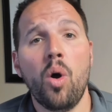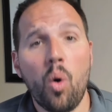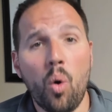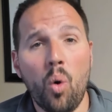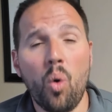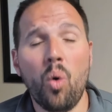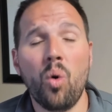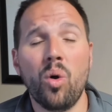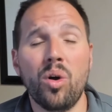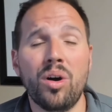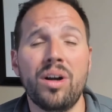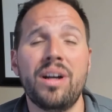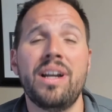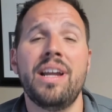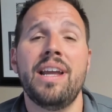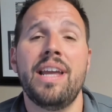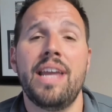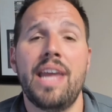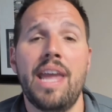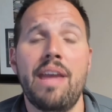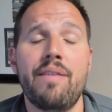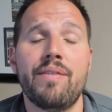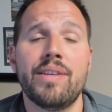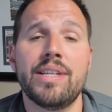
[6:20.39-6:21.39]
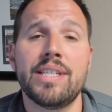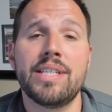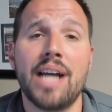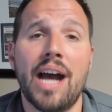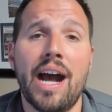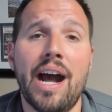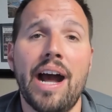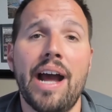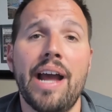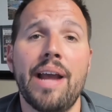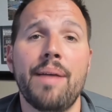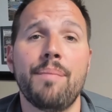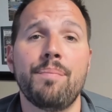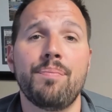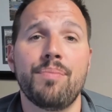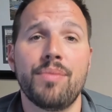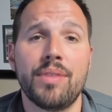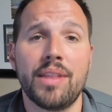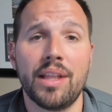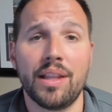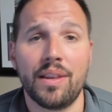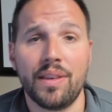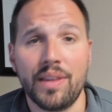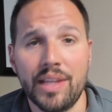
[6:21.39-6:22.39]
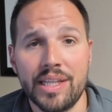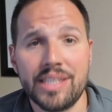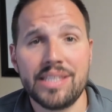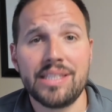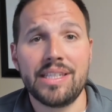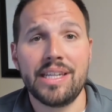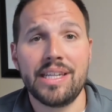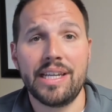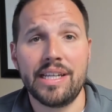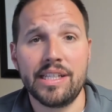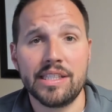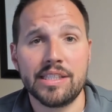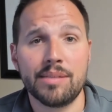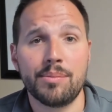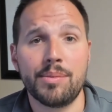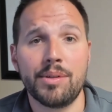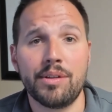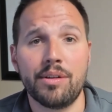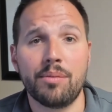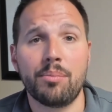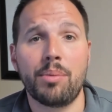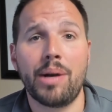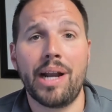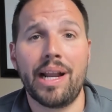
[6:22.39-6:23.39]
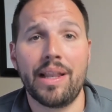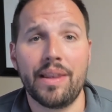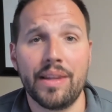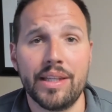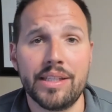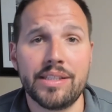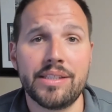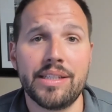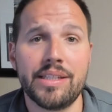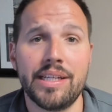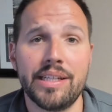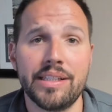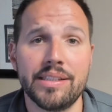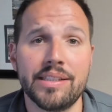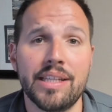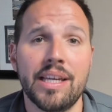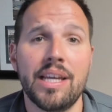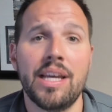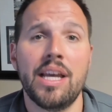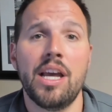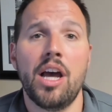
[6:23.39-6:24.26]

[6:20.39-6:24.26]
or even tie the listing, some of your brand listings,